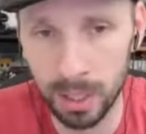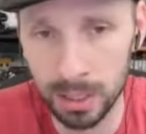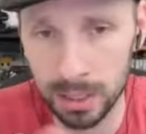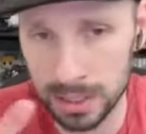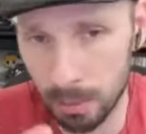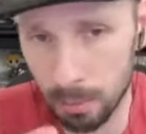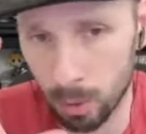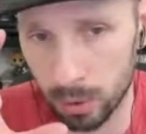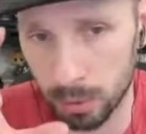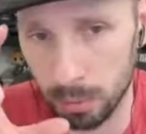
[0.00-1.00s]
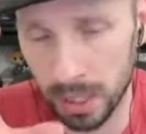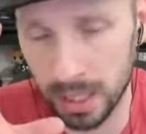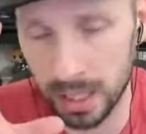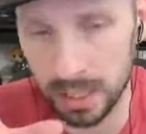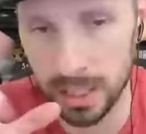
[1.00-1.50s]
in the demo, when you play
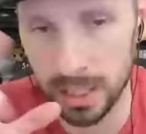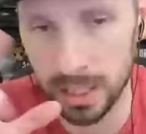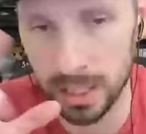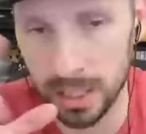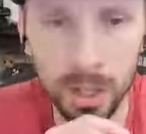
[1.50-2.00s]
the demo,